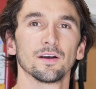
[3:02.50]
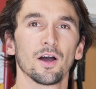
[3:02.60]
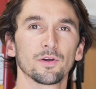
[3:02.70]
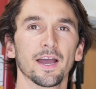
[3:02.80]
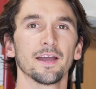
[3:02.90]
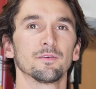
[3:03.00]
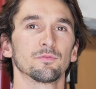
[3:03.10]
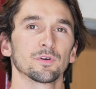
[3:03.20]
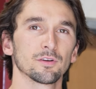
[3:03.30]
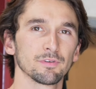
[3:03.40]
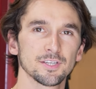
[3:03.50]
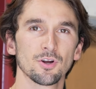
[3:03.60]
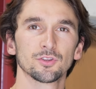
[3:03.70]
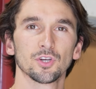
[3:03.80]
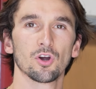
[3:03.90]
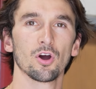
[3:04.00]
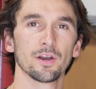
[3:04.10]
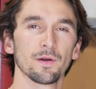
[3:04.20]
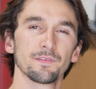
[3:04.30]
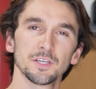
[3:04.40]
Okay, we're going to restart the car now.
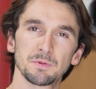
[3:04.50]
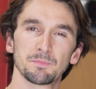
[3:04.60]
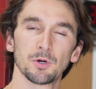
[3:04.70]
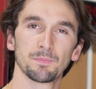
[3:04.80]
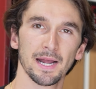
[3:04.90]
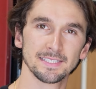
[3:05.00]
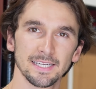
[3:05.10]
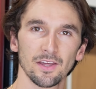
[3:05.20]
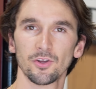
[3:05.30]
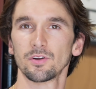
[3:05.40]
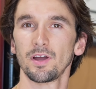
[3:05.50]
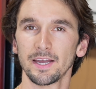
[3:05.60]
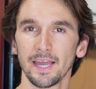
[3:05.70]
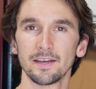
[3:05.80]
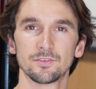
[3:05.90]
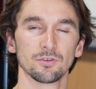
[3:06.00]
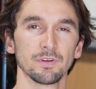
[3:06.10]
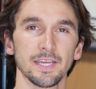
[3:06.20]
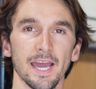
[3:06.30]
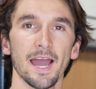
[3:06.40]
Everything's been put back together. Again, to
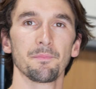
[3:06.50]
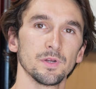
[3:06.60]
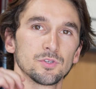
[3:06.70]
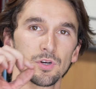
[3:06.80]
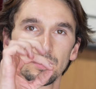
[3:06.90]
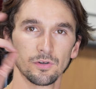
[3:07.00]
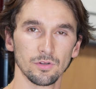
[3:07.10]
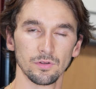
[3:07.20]
recap, we took the little